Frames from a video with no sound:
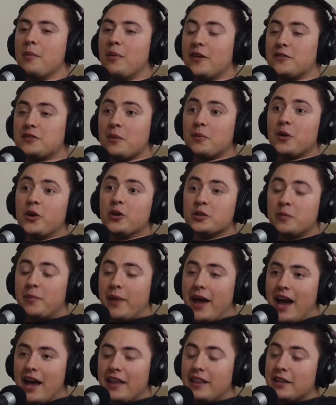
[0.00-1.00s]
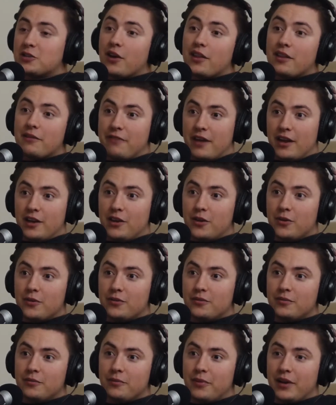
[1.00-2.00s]
But if something goes bad, that's on the
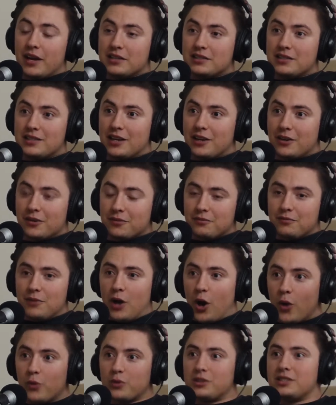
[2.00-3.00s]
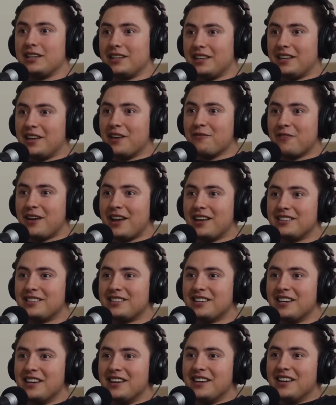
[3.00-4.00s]
venue because they're hosting the
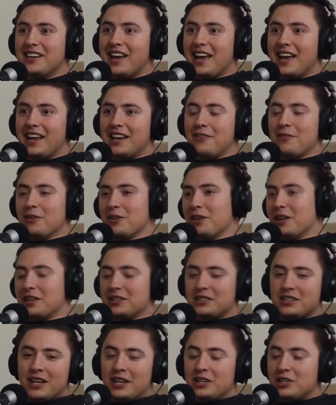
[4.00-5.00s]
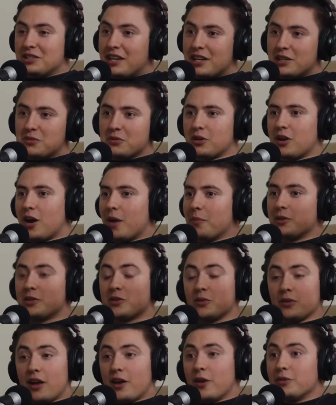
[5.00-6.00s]
event, and even it just gets really
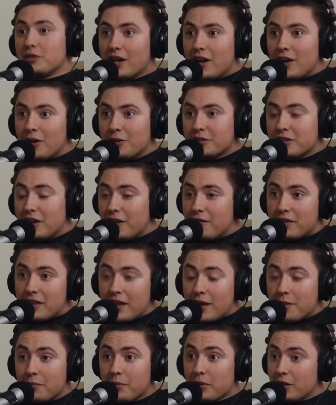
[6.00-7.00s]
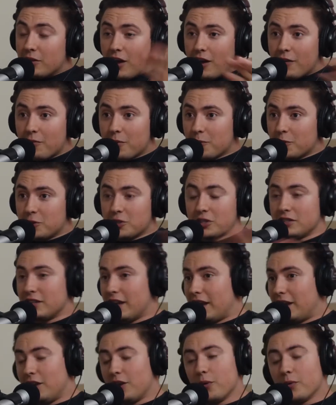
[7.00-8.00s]
complex. So a lot of hotels, not even them, but a lot of them were
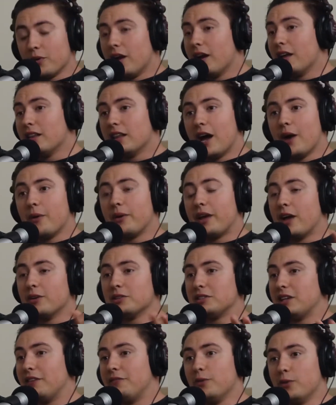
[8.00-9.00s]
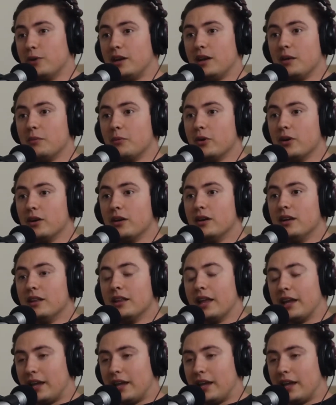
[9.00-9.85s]
just like, we're not allowing outside food anymore.